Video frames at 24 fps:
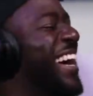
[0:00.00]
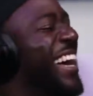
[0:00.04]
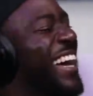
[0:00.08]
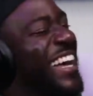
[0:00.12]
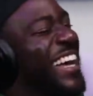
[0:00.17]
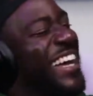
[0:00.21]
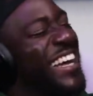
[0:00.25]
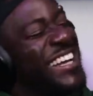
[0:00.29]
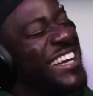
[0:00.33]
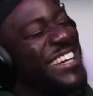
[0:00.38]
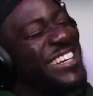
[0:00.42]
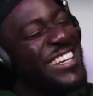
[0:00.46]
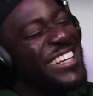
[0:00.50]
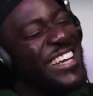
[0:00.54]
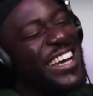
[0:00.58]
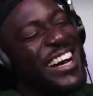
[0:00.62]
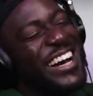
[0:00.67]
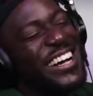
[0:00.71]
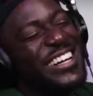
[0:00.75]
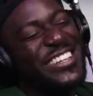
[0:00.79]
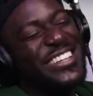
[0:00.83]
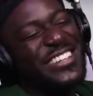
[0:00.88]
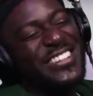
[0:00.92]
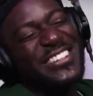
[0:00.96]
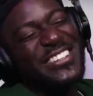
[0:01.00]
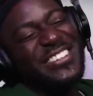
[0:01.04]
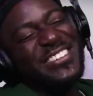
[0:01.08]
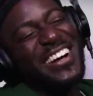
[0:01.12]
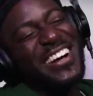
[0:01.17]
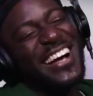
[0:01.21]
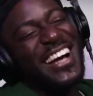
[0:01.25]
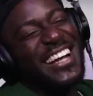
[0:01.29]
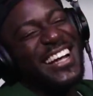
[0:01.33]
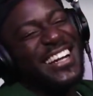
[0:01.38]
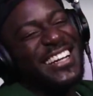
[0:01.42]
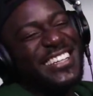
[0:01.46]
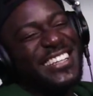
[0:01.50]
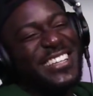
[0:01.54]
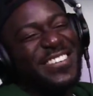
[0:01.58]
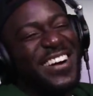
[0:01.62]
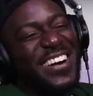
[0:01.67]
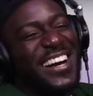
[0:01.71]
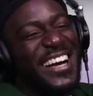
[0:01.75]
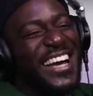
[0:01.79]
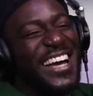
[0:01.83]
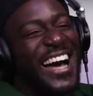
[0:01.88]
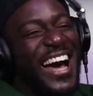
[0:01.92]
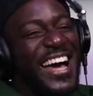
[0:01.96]
Hey, Lukaku, man.
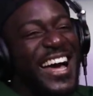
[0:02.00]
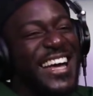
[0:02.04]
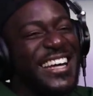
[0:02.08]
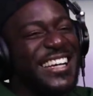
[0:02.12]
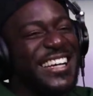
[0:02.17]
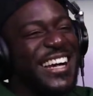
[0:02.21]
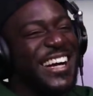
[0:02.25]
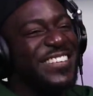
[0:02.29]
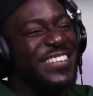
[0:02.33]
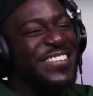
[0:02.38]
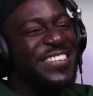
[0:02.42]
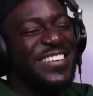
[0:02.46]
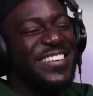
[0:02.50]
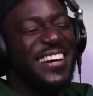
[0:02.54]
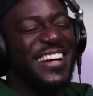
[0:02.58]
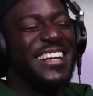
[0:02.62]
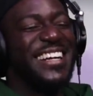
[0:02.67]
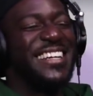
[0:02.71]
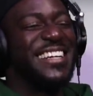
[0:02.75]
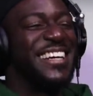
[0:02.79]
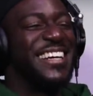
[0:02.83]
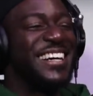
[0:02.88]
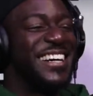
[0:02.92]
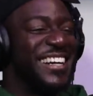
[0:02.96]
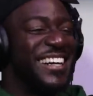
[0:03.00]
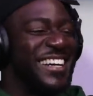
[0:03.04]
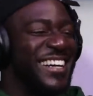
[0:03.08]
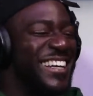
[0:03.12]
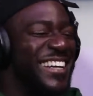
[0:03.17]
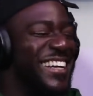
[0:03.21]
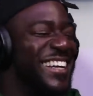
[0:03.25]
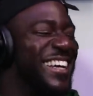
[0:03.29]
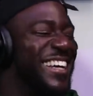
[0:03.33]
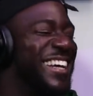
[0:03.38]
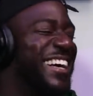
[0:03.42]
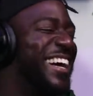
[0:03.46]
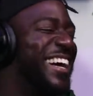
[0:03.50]
You're my guy in that, brother.